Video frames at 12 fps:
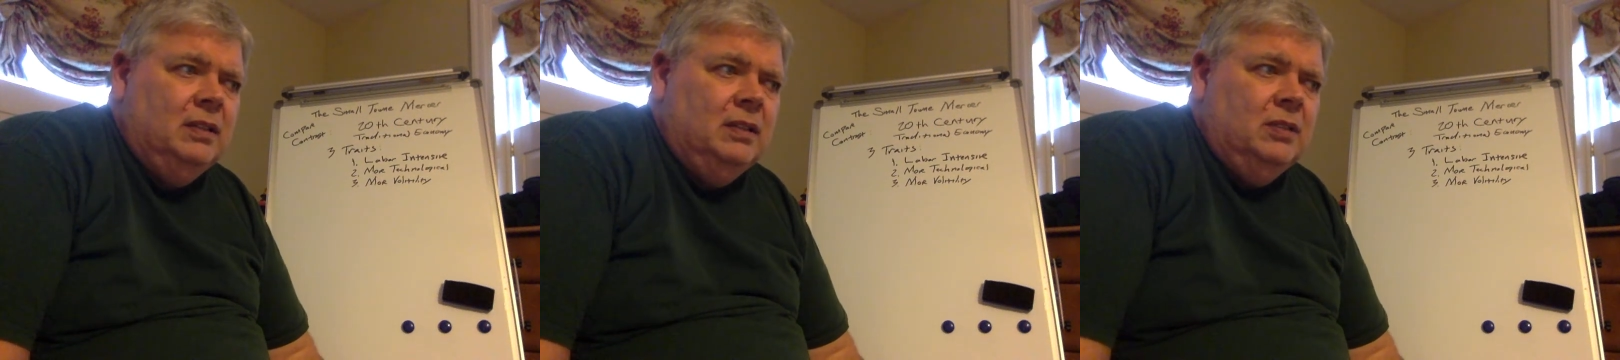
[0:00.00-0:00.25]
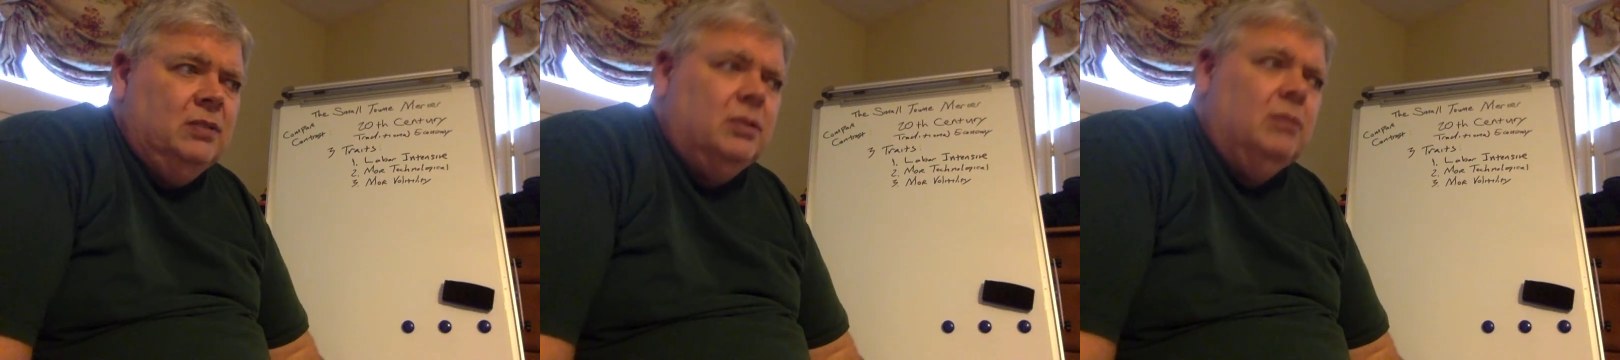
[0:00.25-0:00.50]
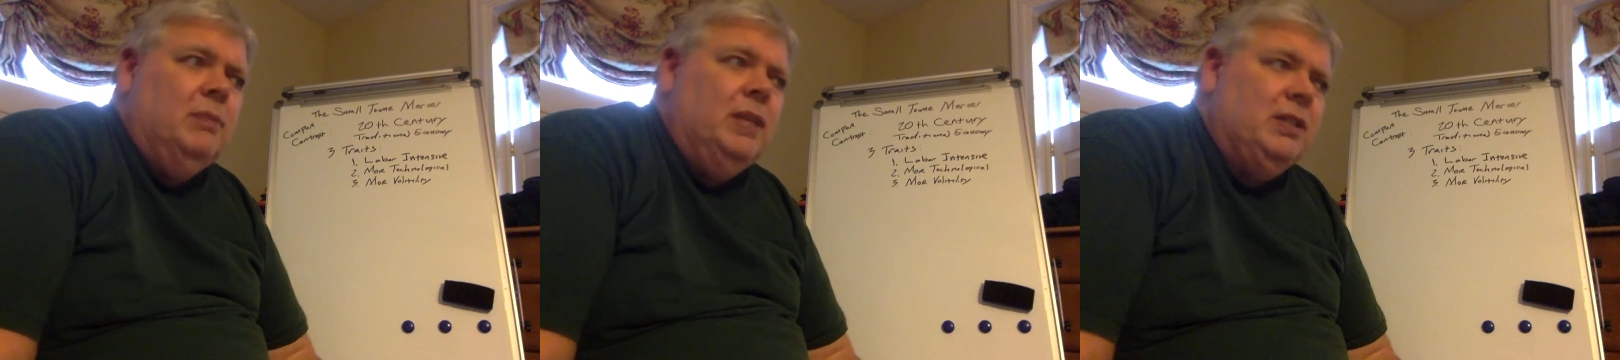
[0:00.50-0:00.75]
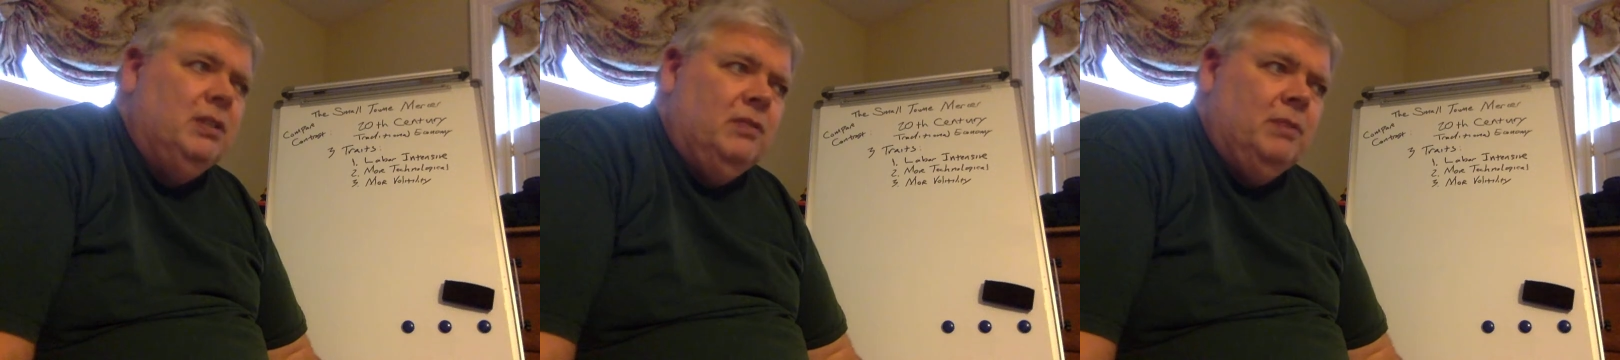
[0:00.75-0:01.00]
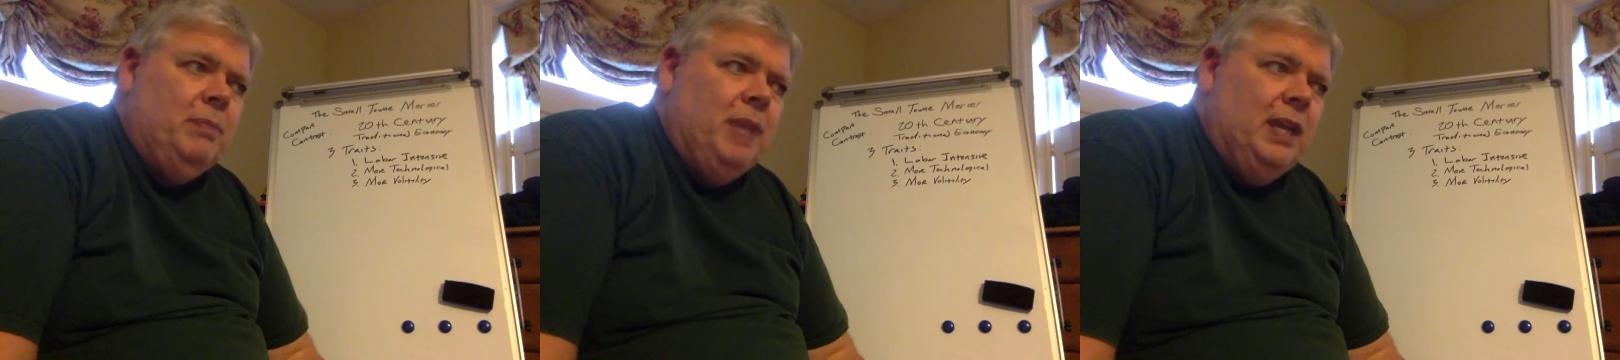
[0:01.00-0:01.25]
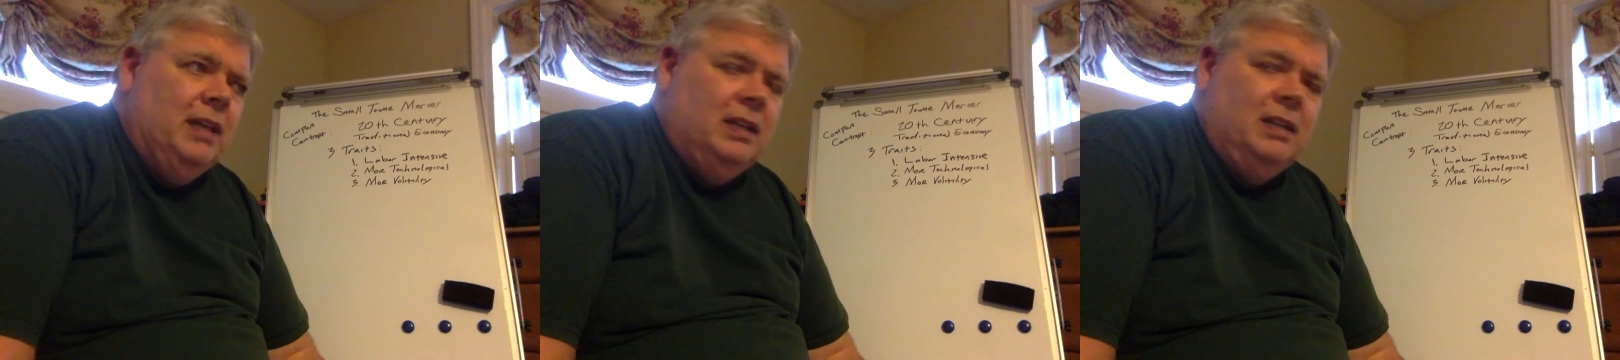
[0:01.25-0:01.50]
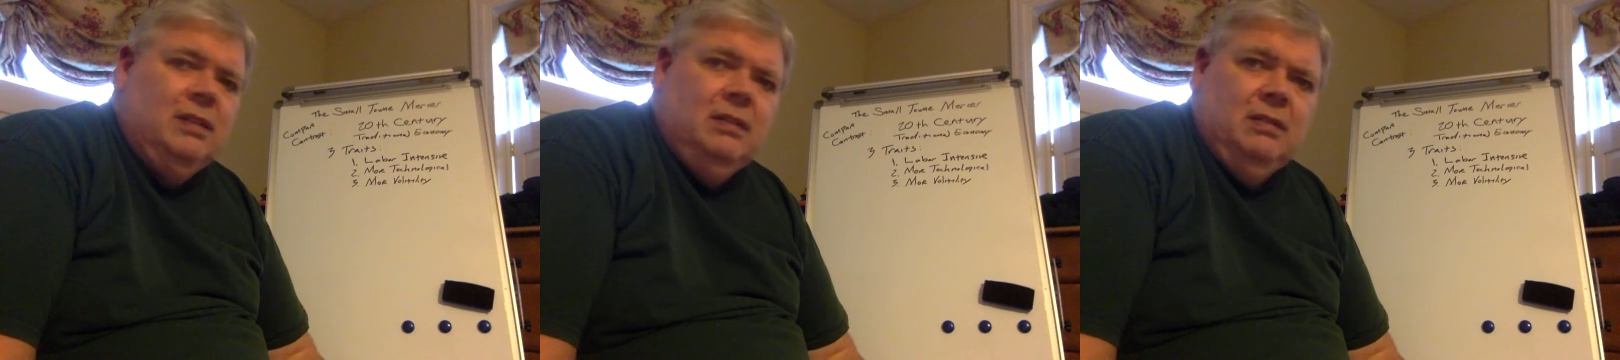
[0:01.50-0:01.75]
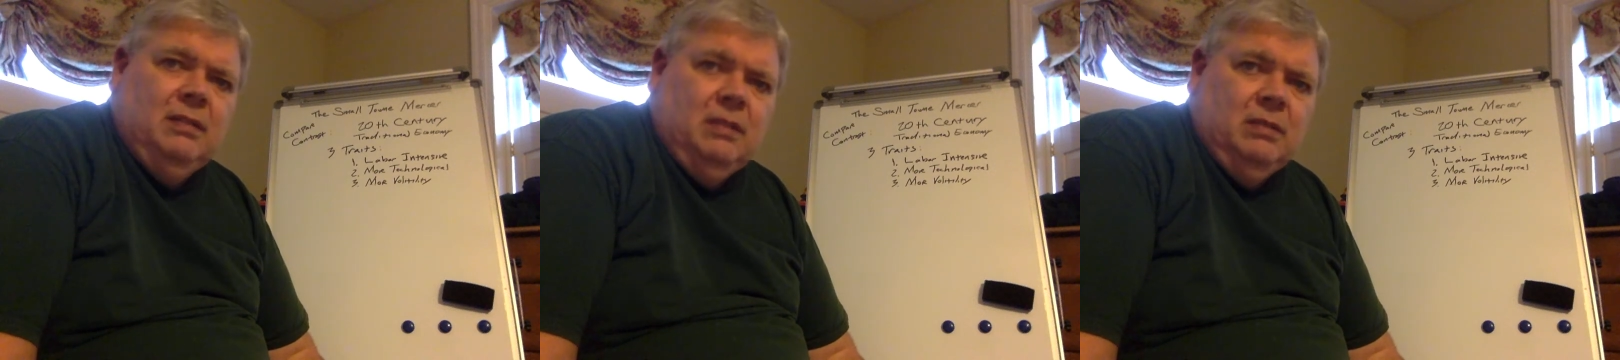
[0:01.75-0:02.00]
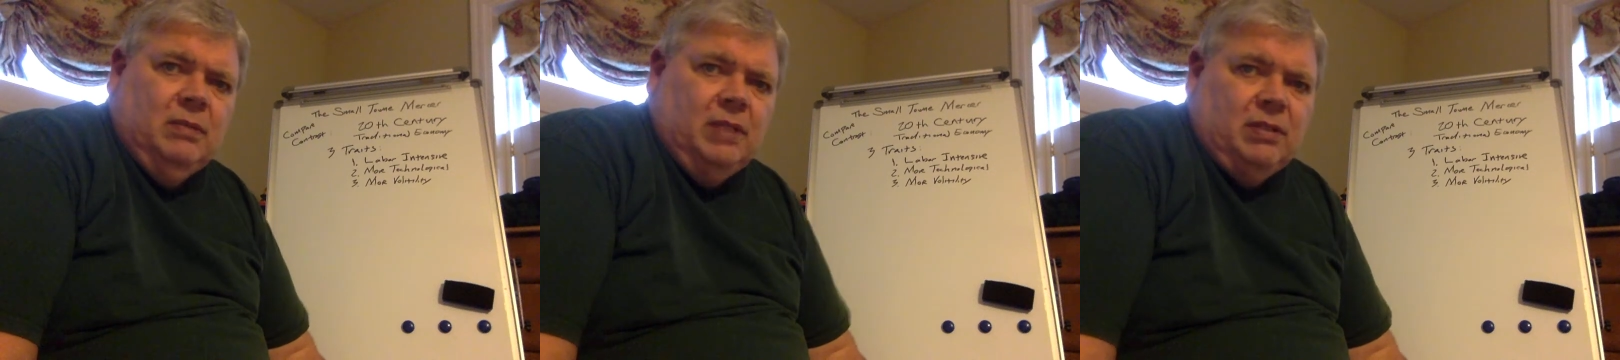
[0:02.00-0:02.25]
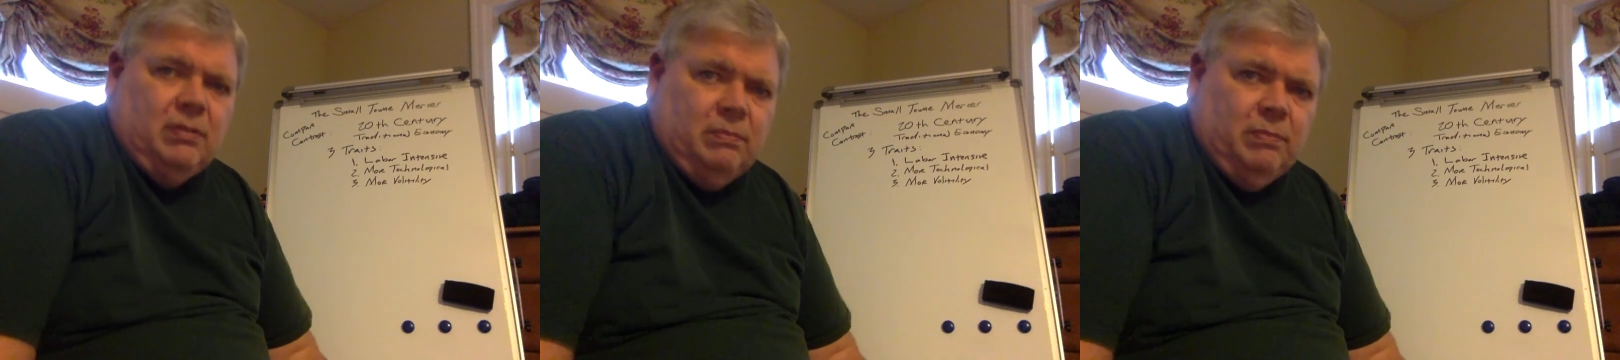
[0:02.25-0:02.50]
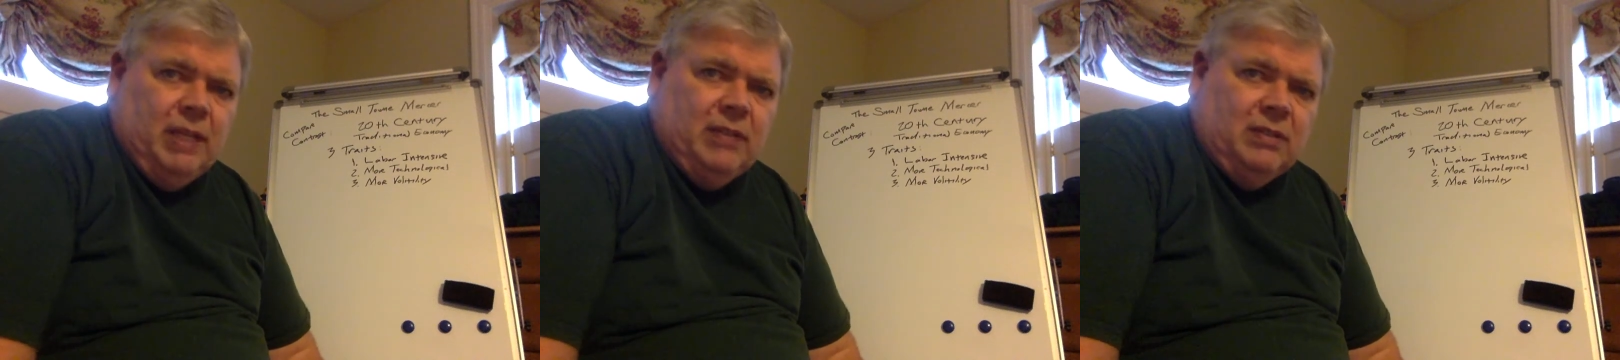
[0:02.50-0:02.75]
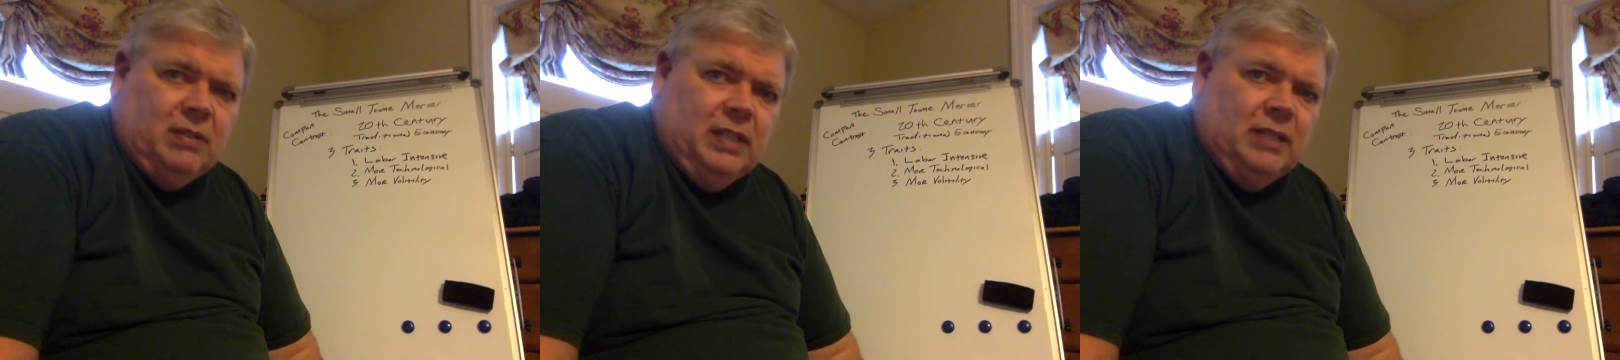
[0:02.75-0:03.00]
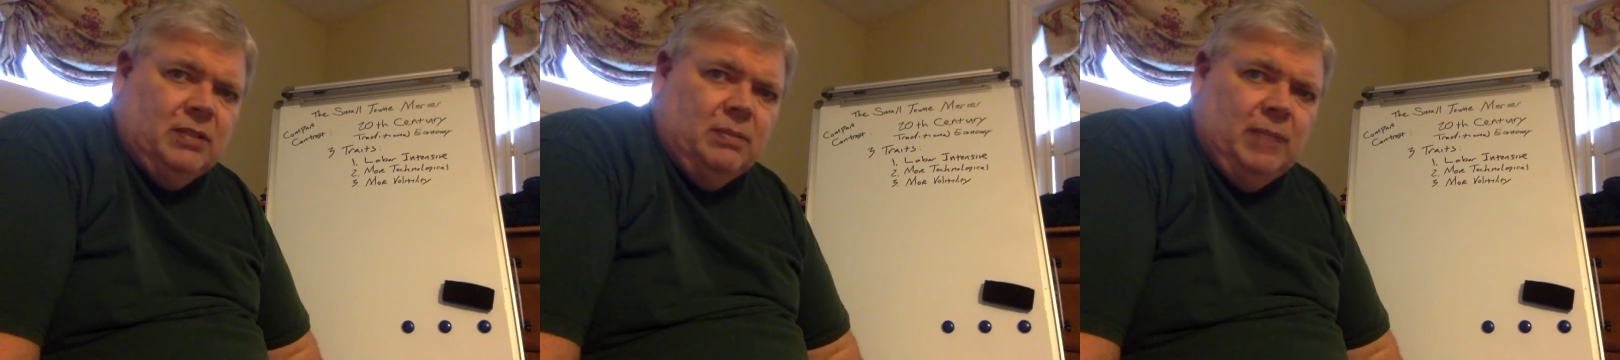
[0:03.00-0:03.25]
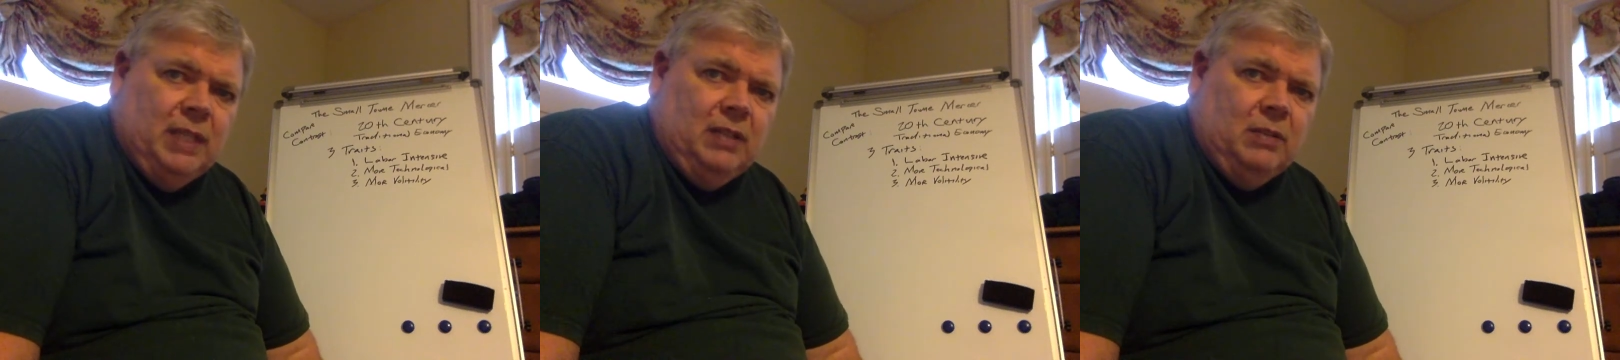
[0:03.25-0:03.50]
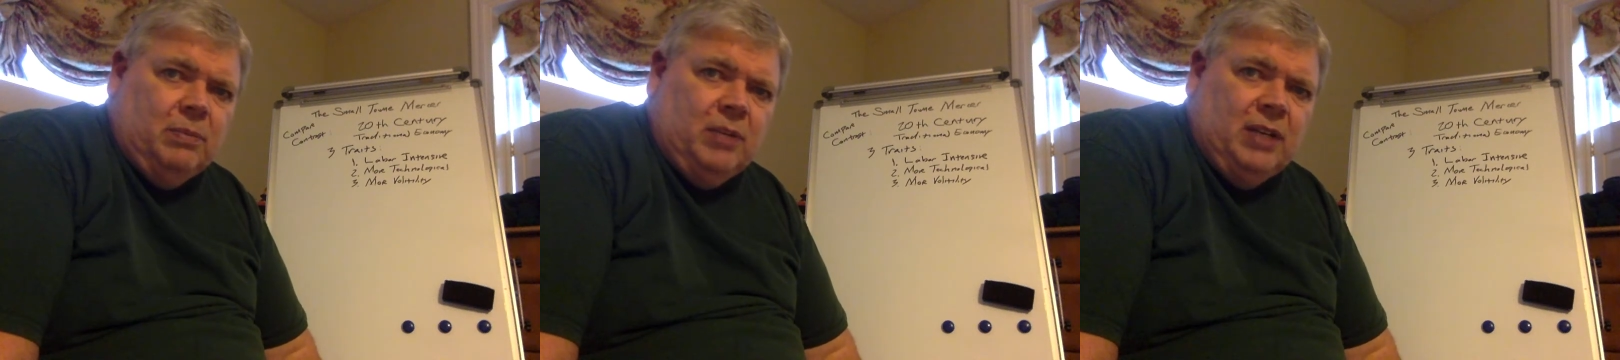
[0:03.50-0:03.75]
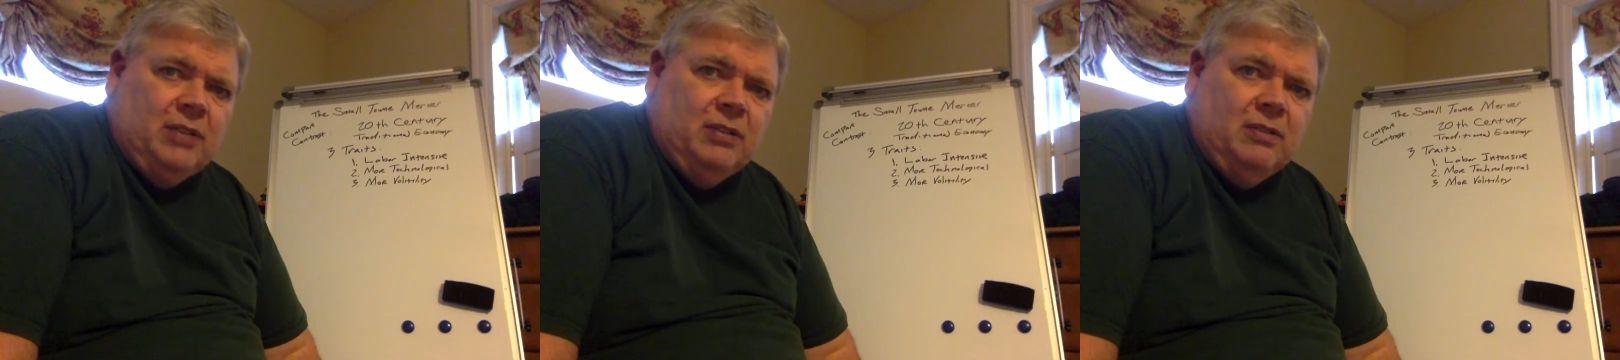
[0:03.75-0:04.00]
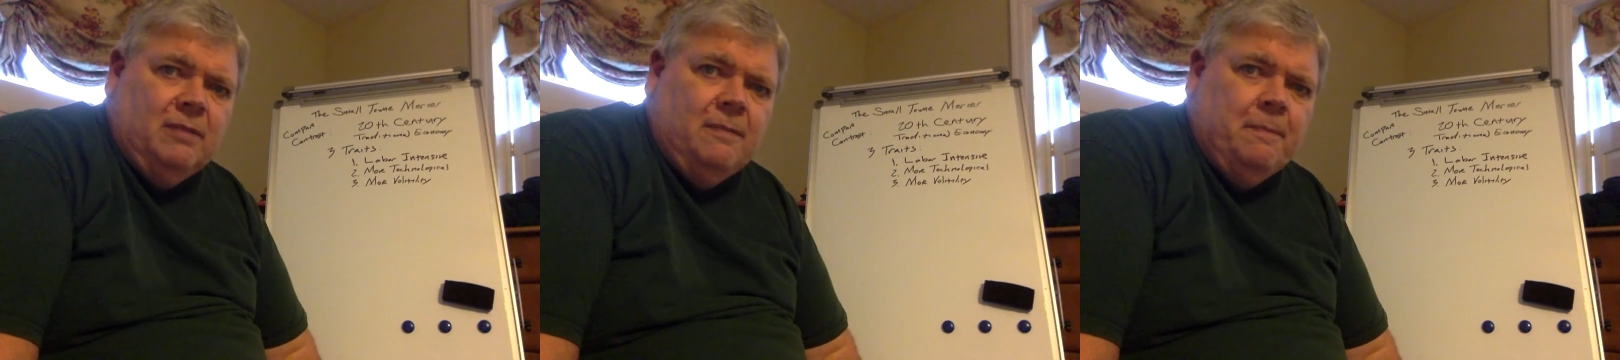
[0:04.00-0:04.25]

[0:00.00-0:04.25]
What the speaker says: So much of a panic, which basically is a mini depression.